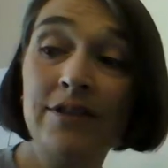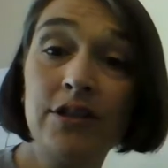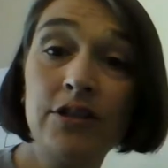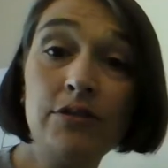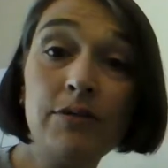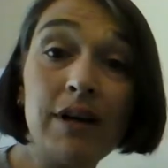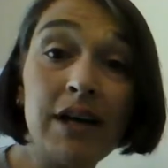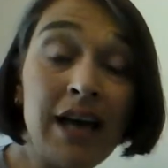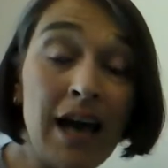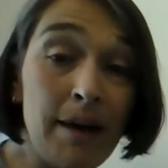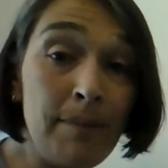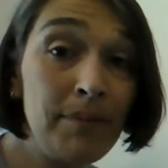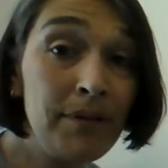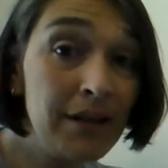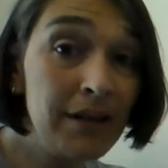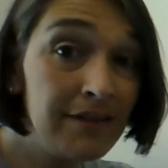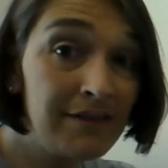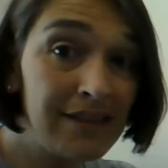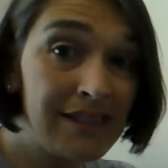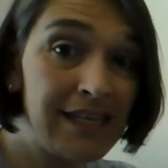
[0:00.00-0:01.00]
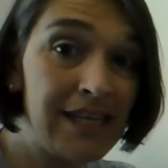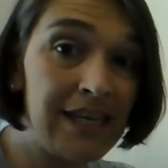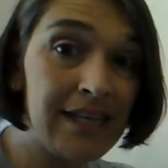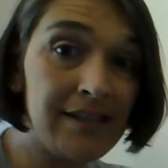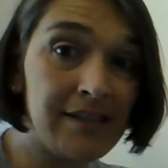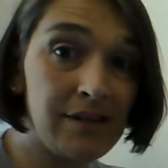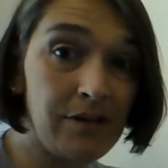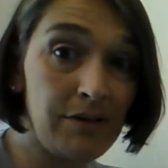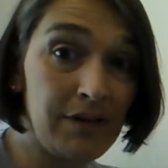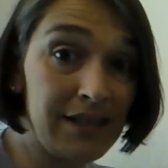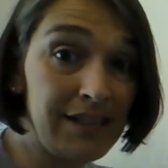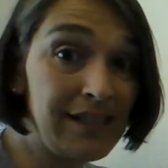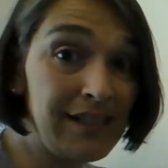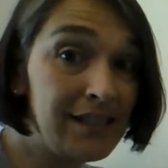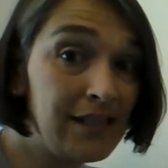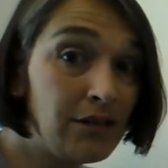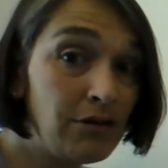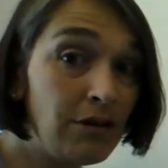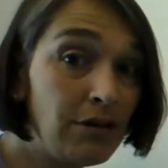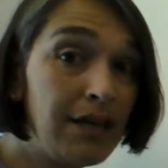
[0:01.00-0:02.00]
to do a couple of Z's. So this is
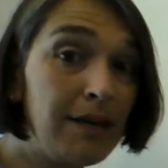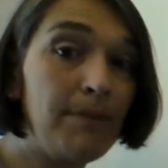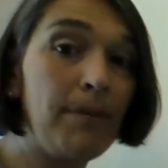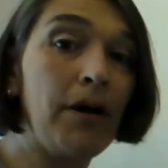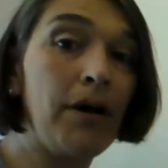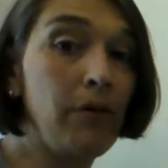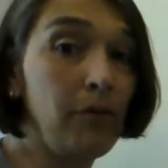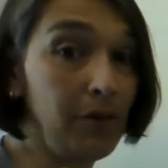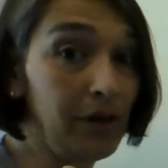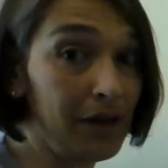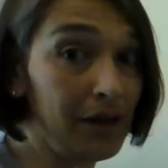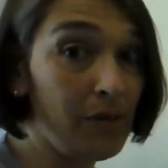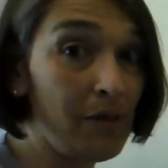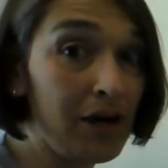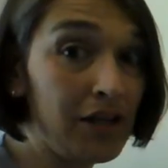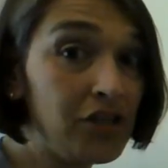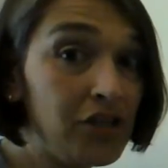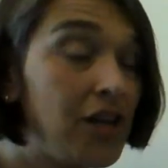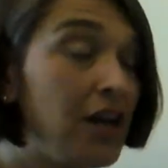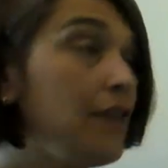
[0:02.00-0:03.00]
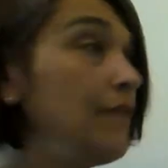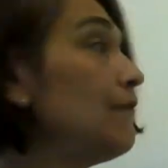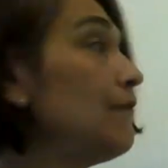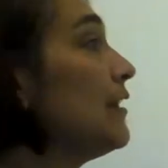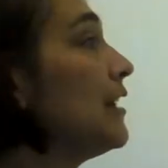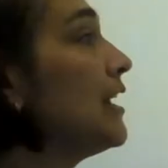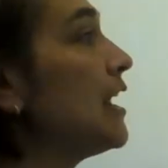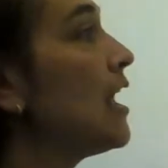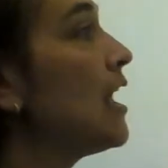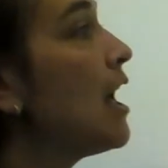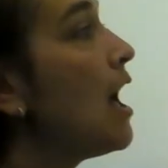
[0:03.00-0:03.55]
a tricky part. Really watch carefully.